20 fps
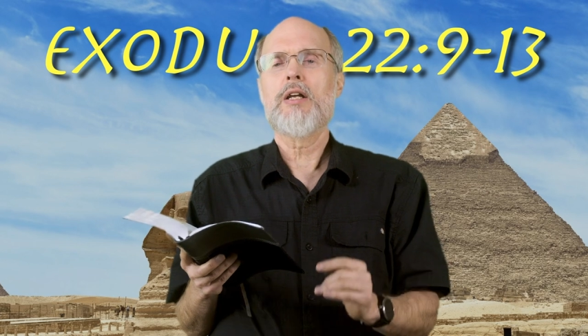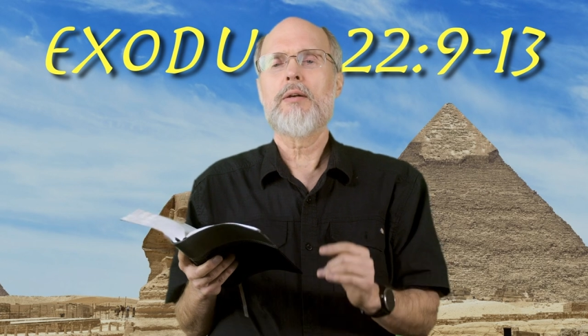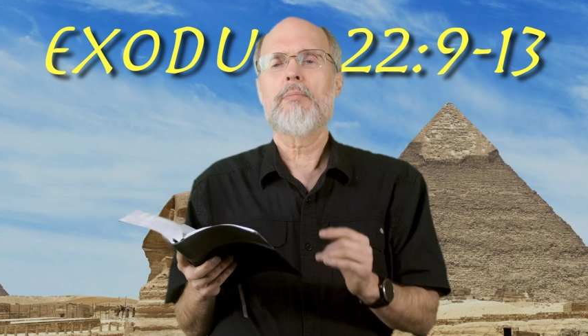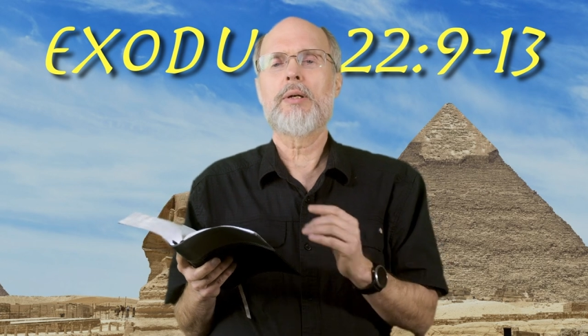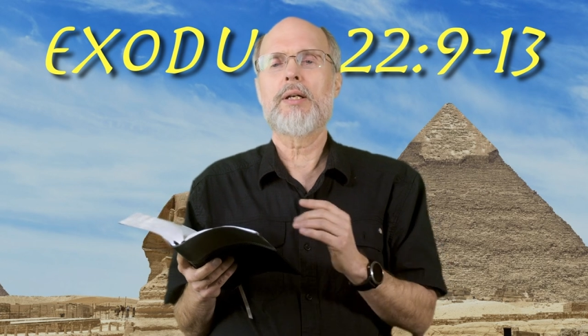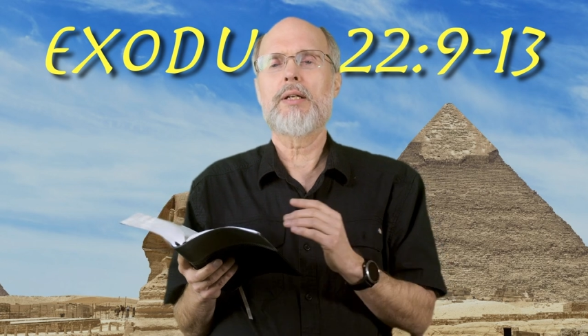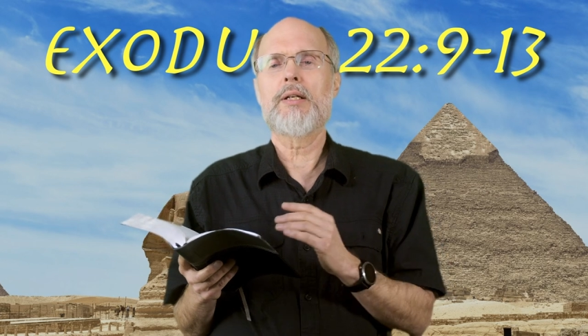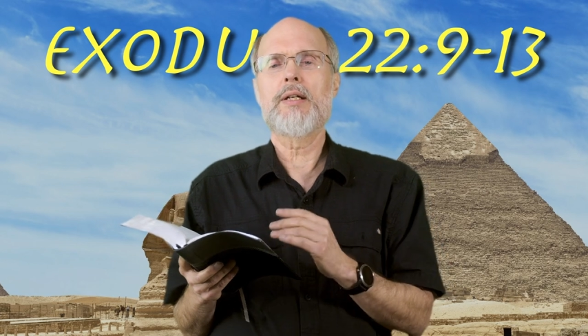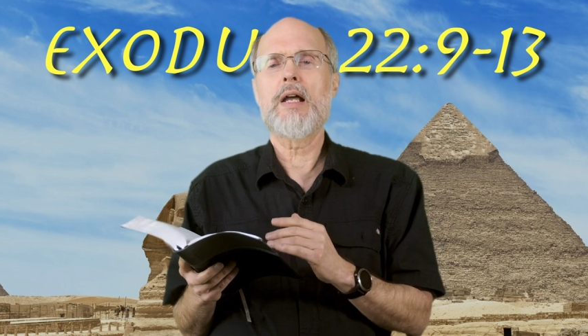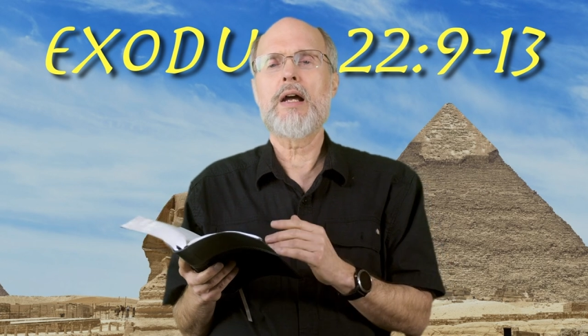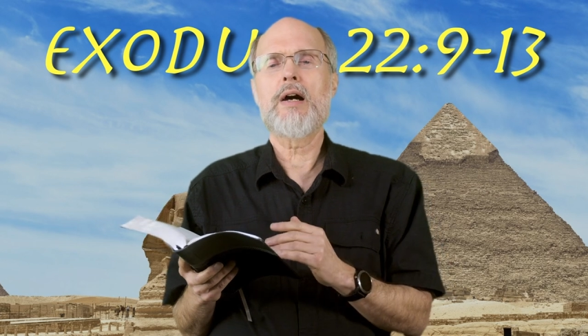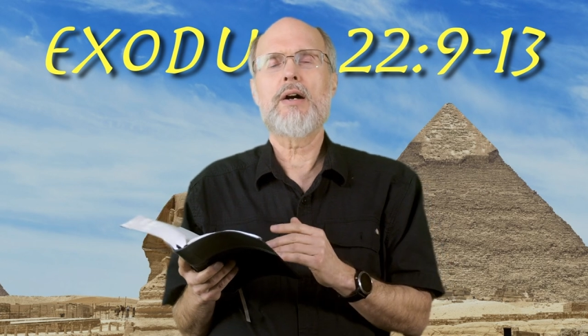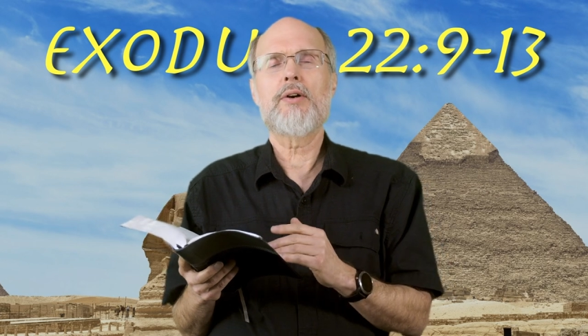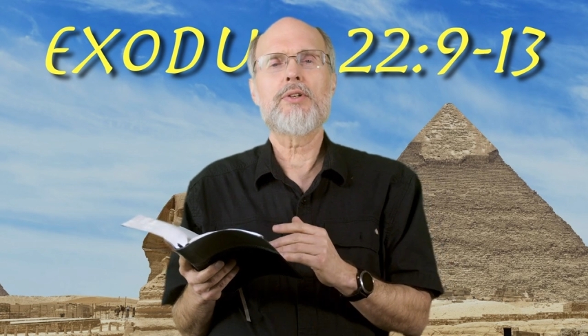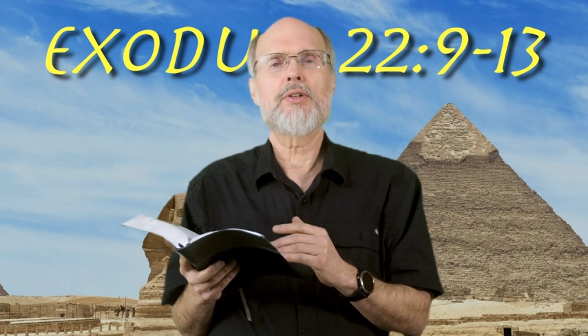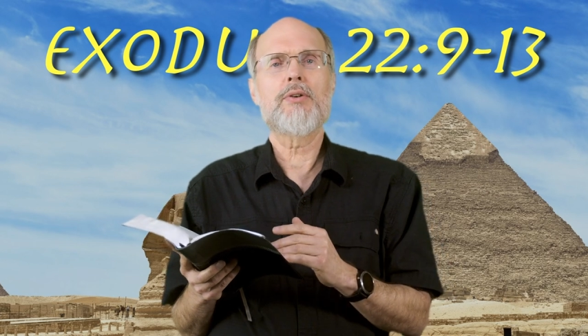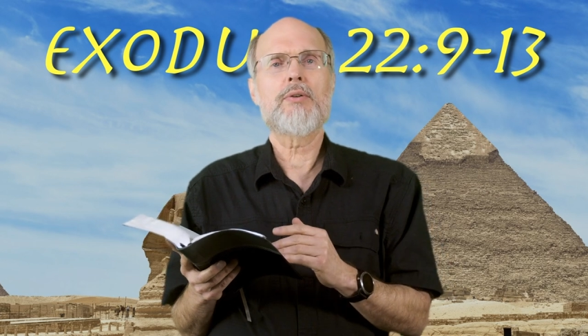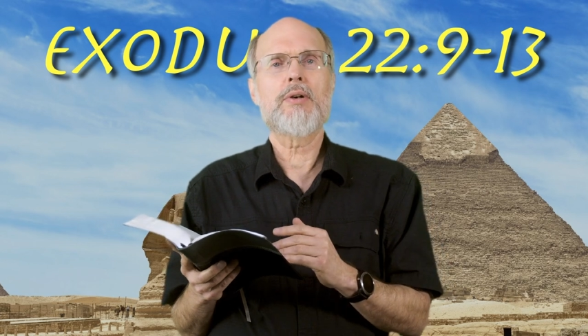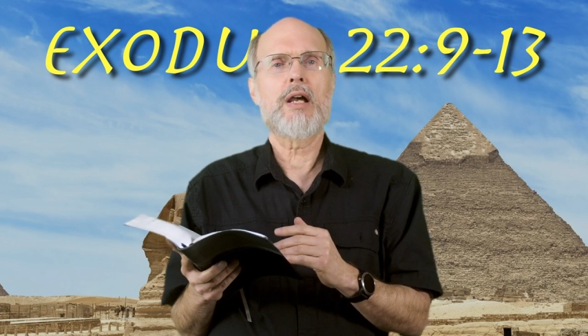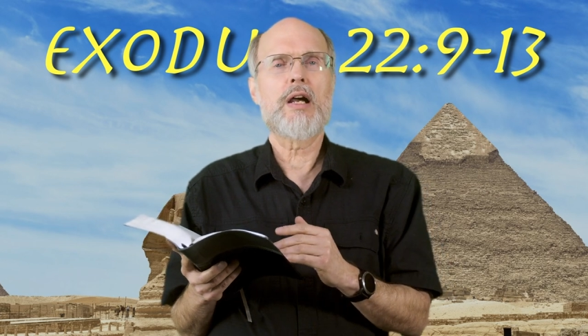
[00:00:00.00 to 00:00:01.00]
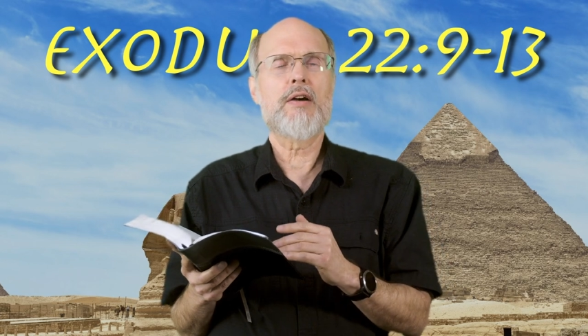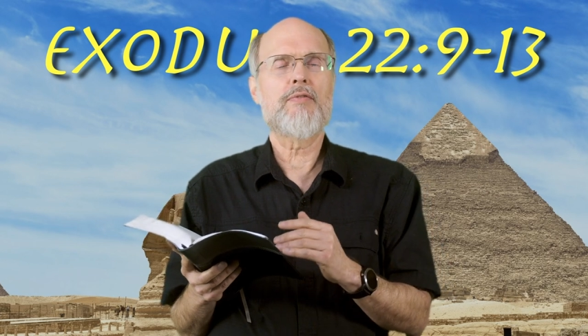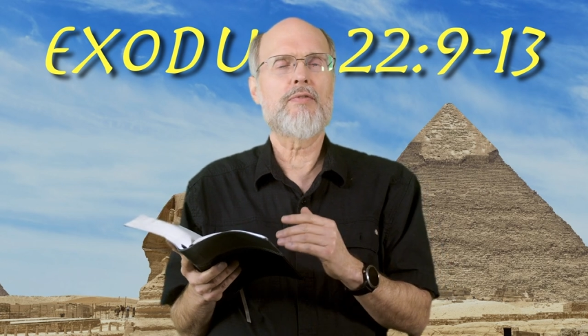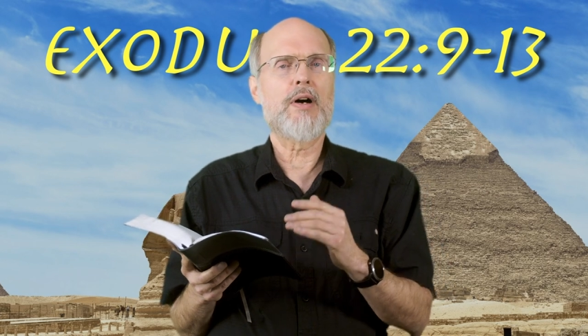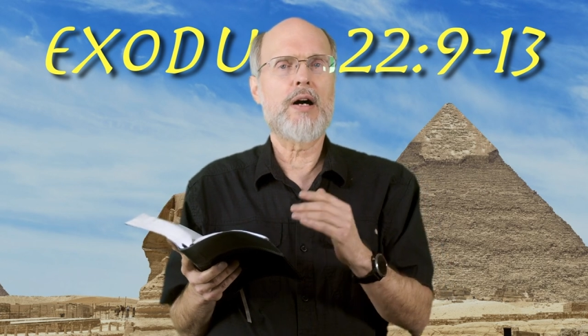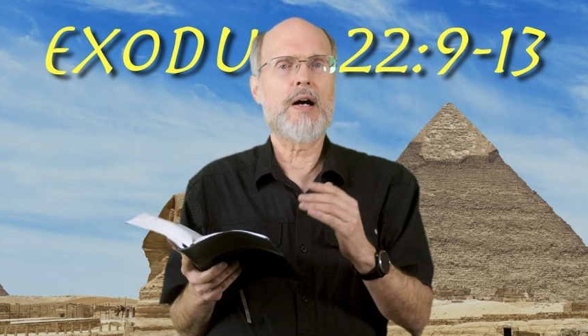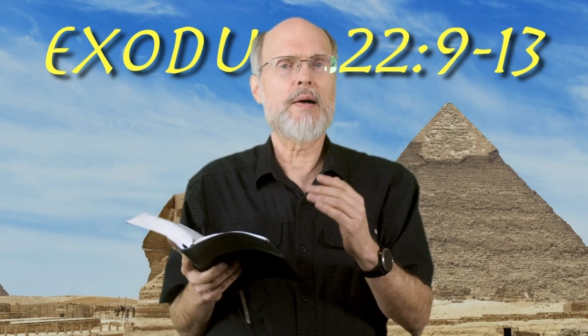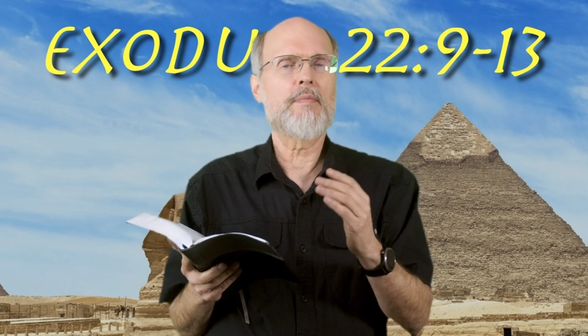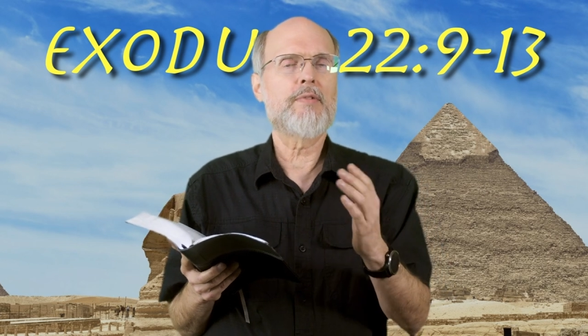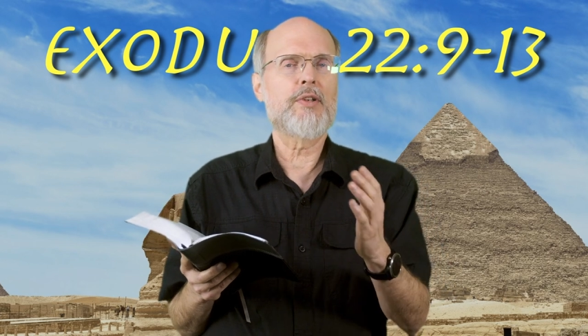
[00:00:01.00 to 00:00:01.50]
but now you have
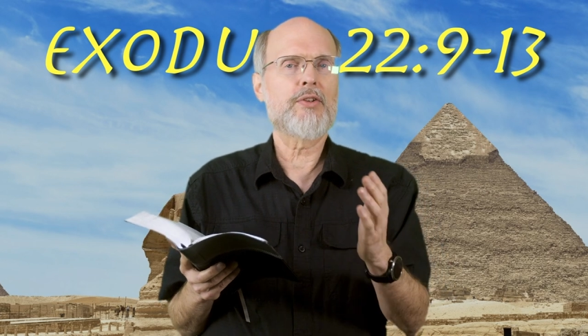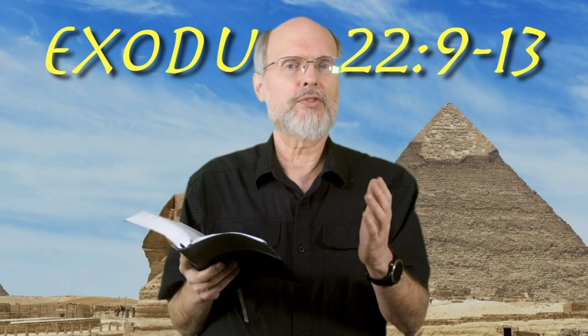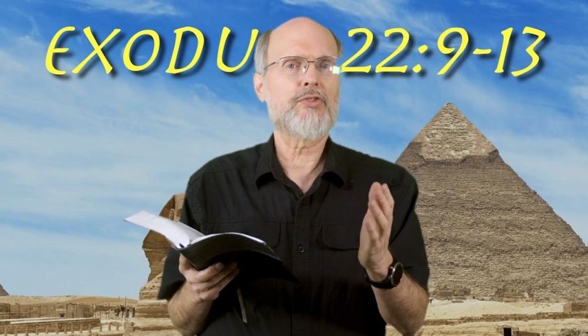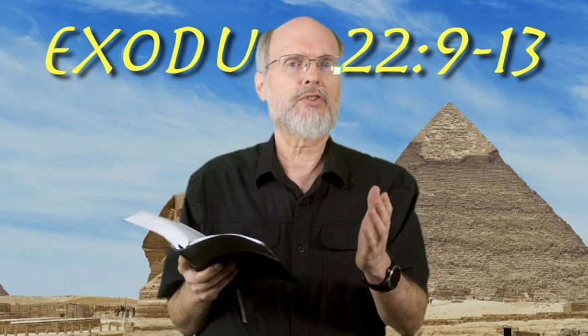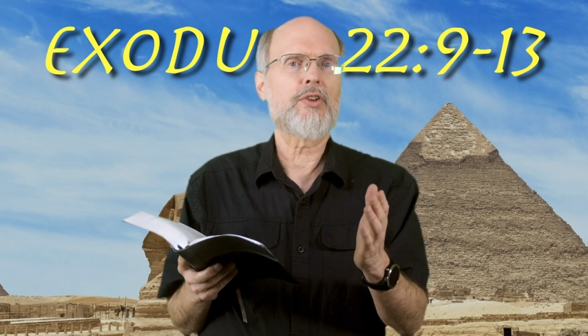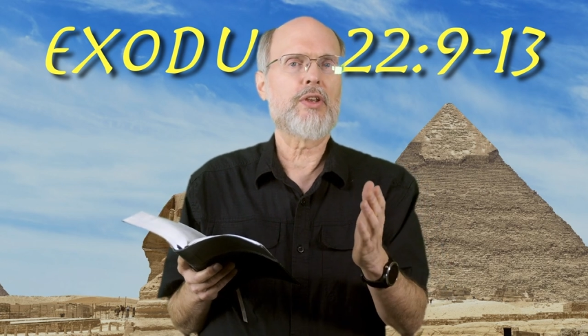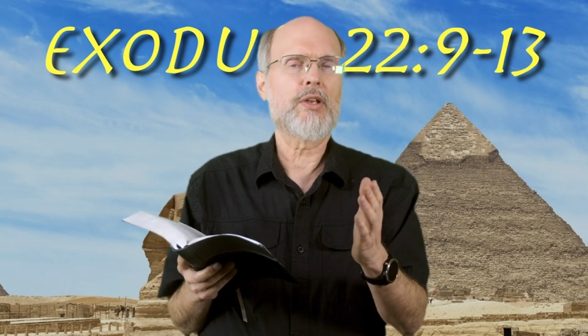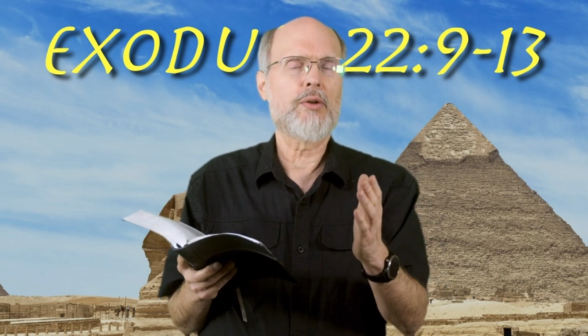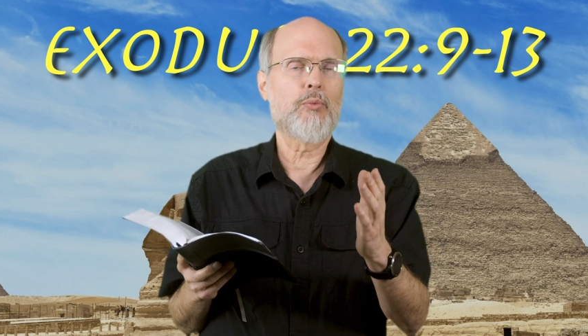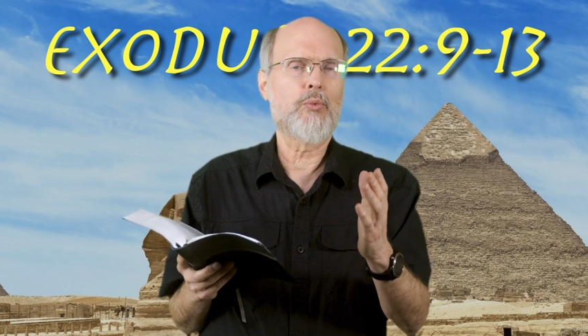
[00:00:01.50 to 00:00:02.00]
obviously